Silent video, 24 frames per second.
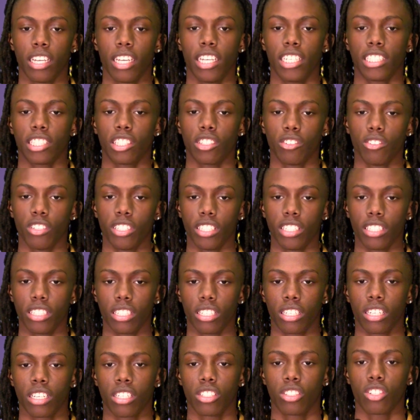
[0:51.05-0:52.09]

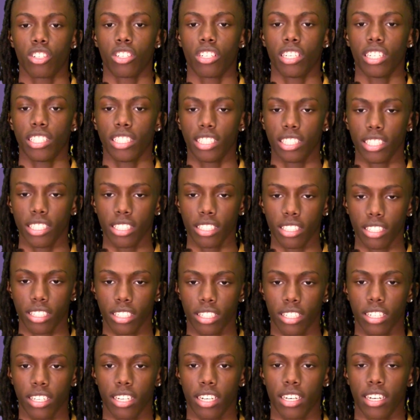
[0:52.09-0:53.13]
histories,
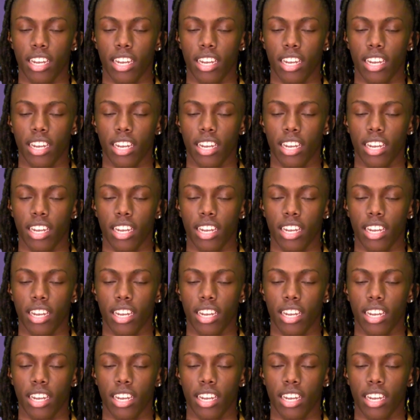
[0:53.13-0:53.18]
traditions,